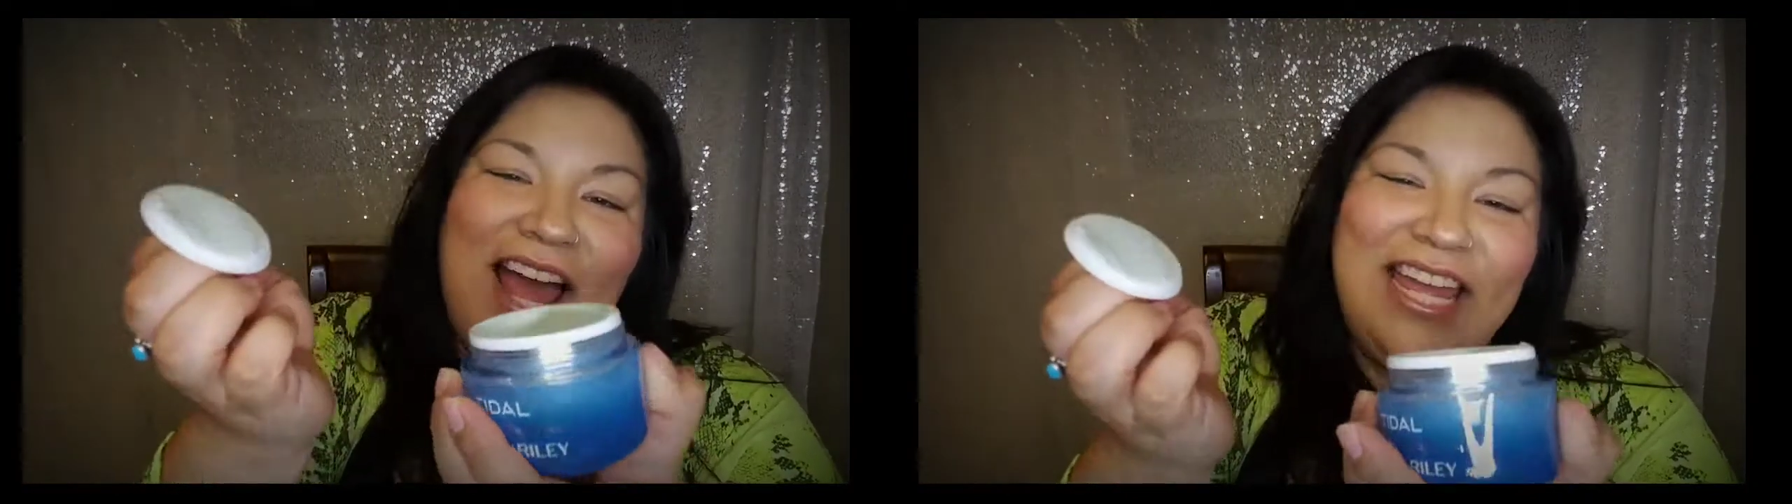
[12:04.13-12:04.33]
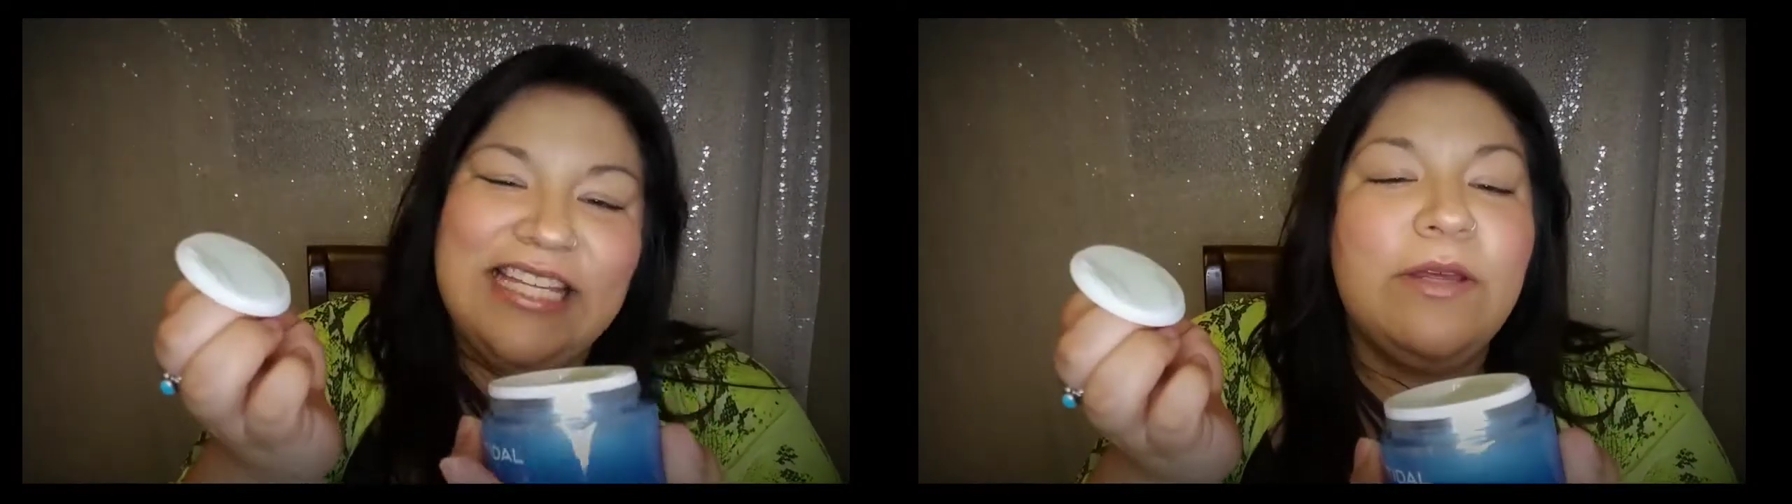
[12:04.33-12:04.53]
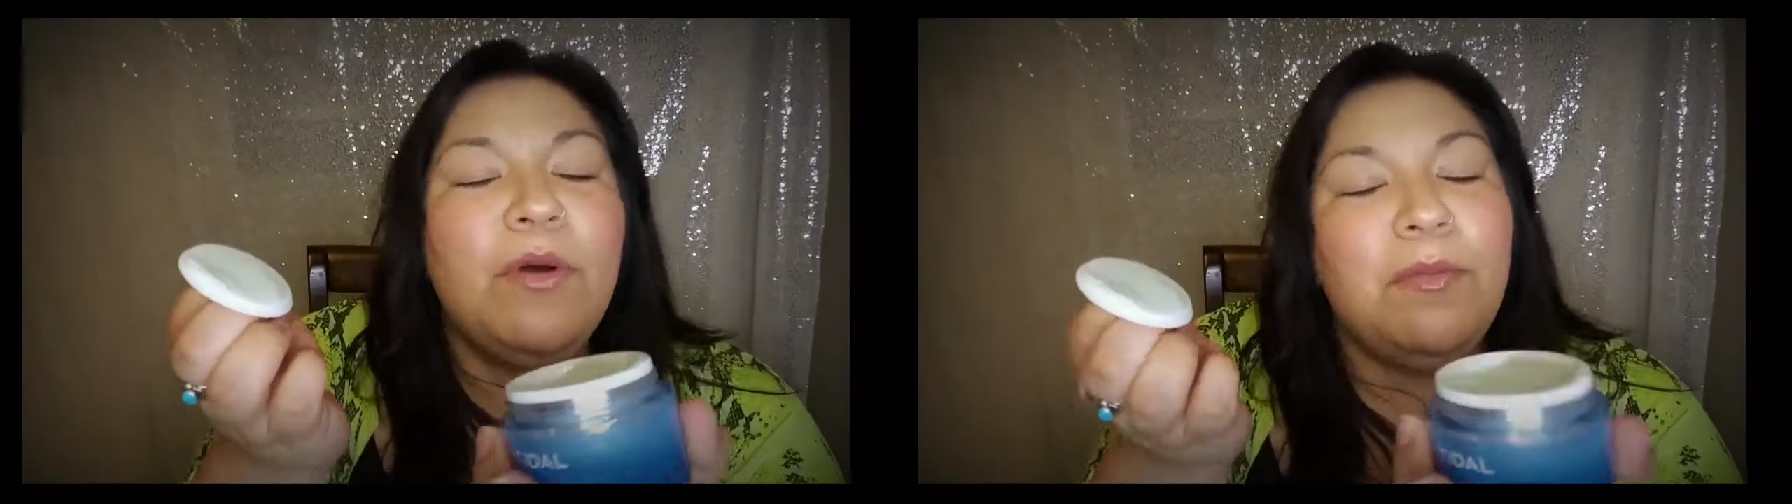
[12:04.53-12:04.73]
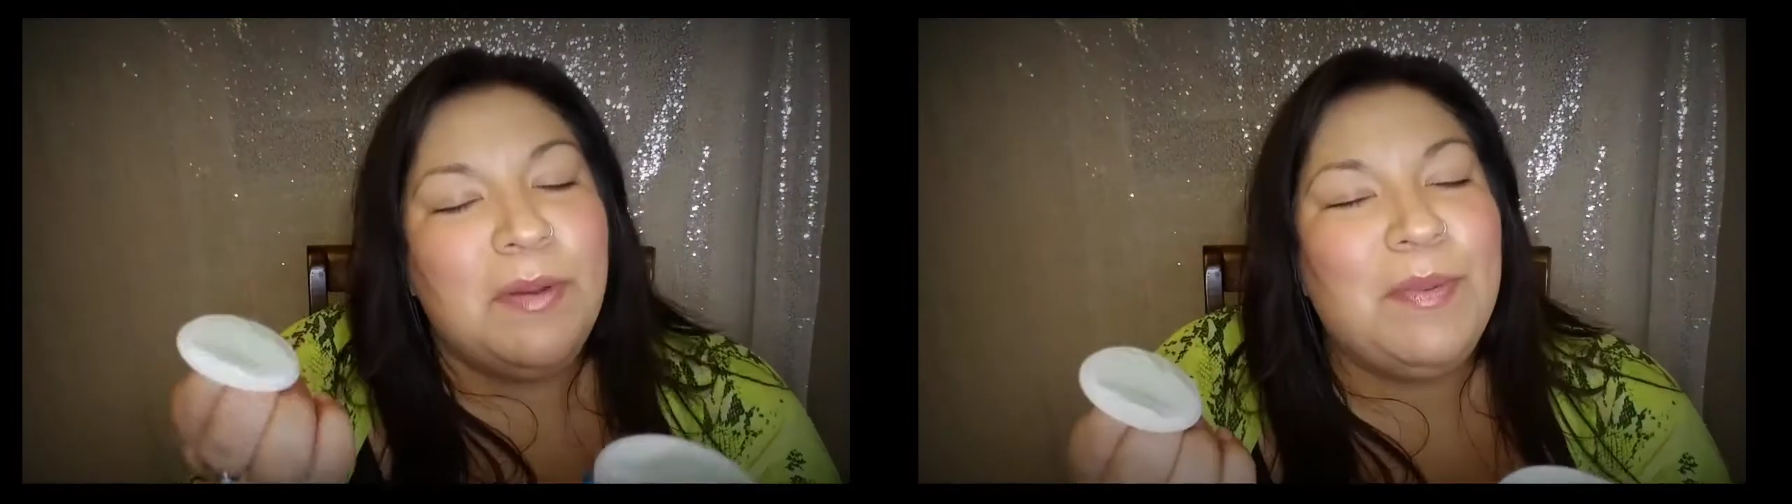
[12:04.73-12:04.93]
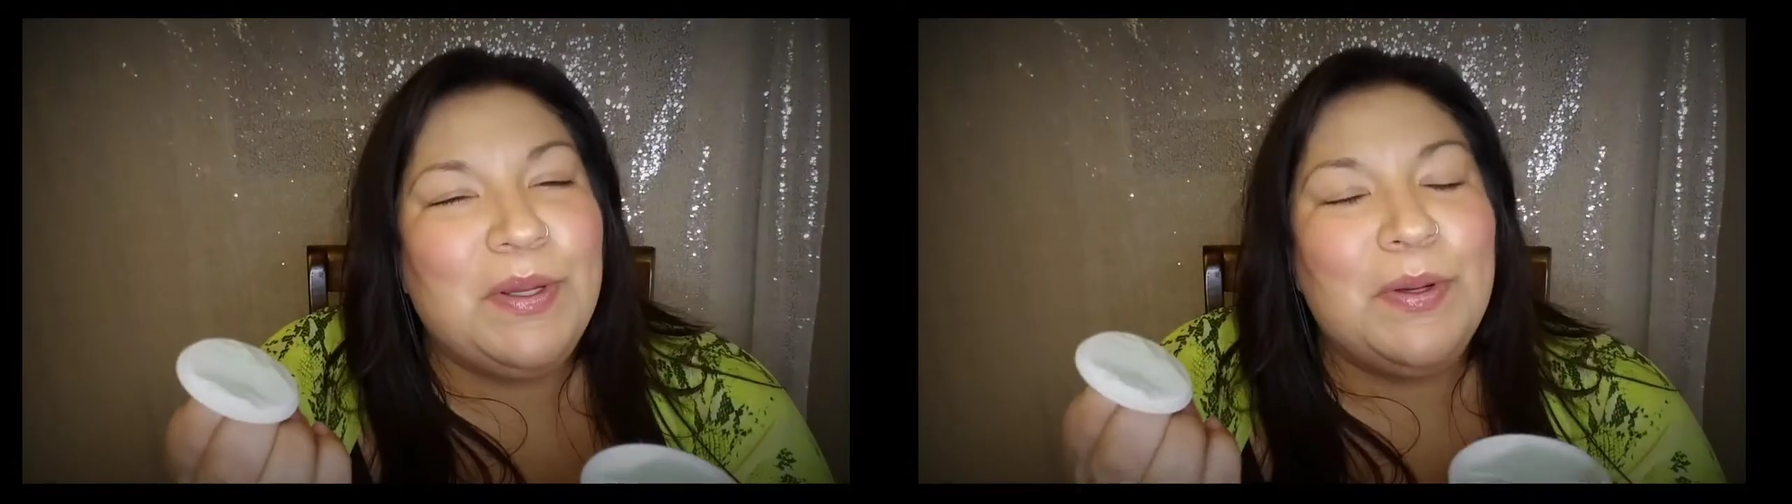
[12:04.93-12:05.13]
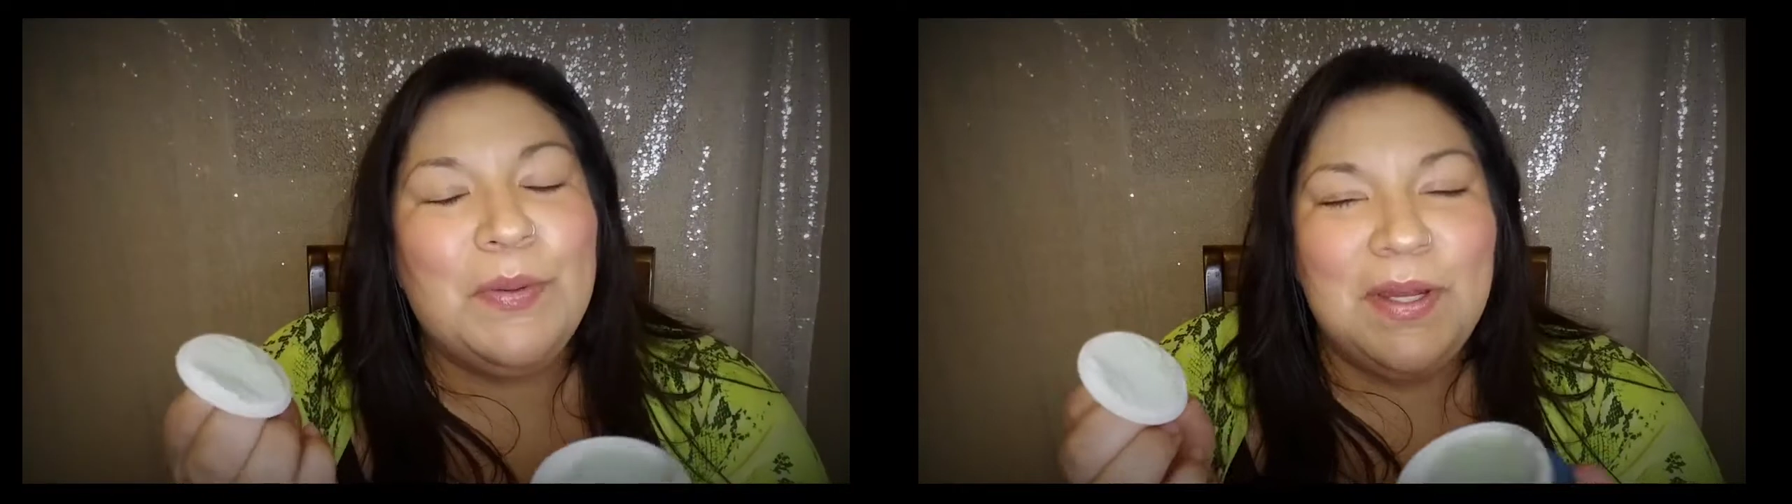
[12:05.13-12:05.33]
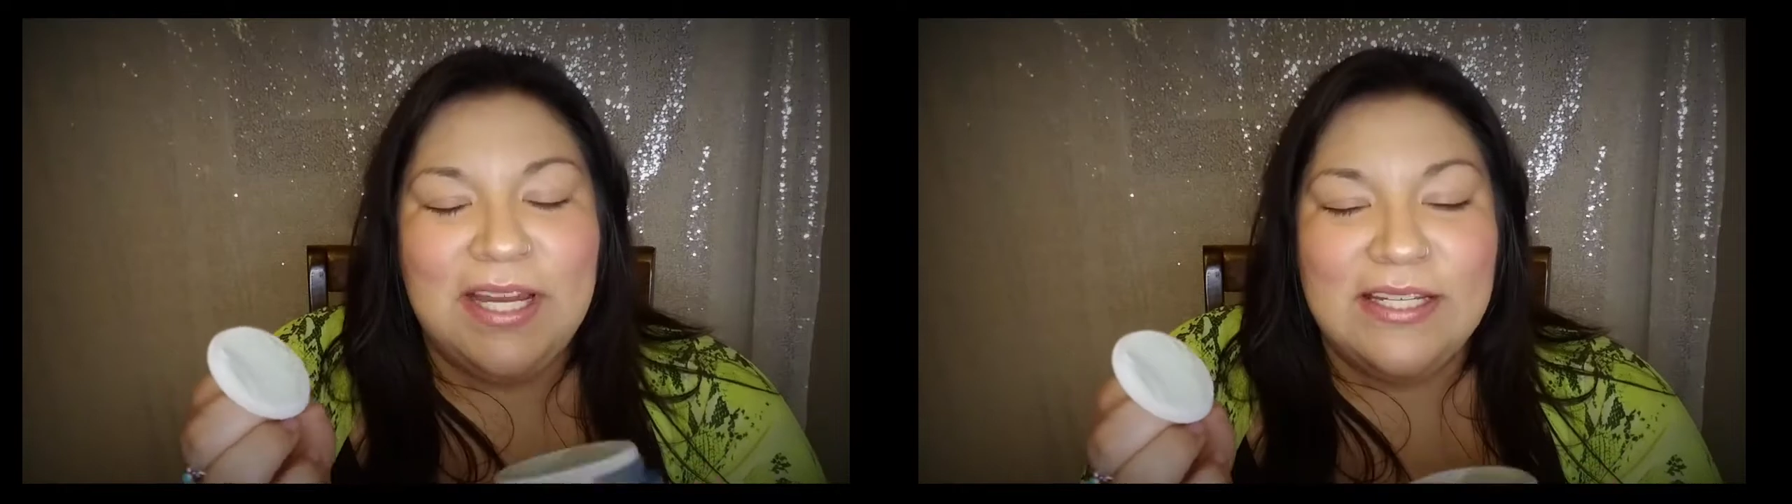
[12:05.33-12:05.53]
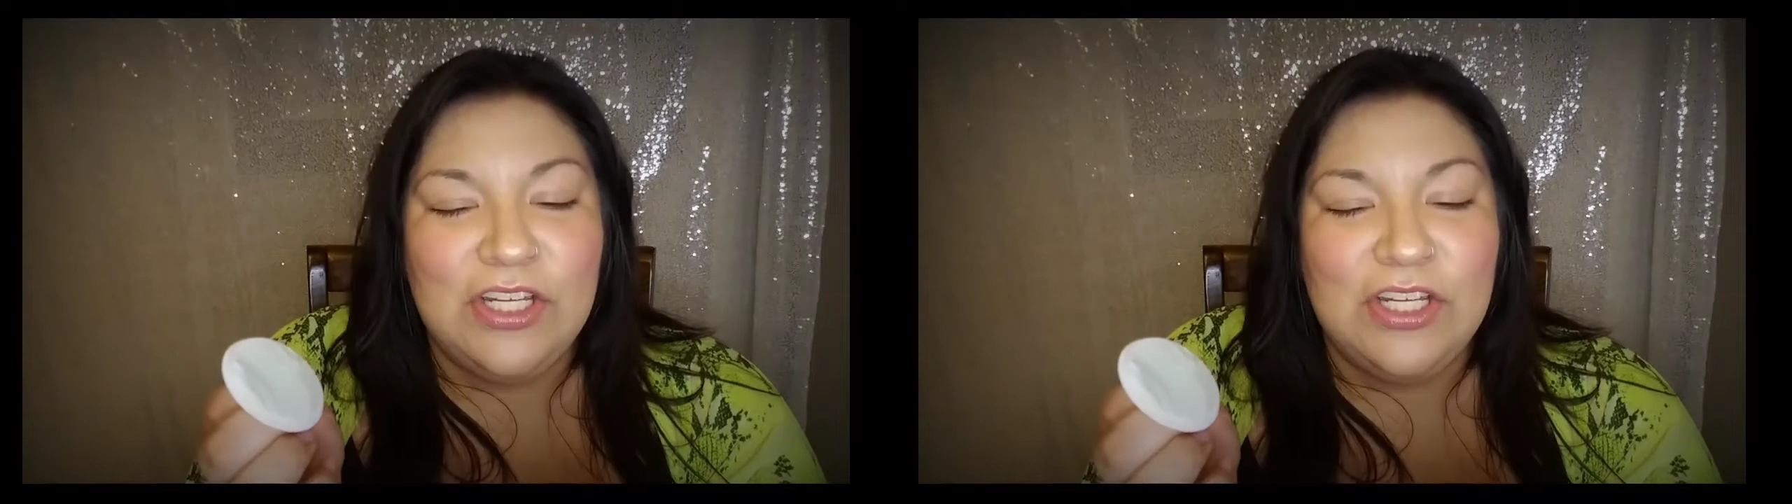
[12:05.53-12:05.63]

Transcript: I guess it would be blue because,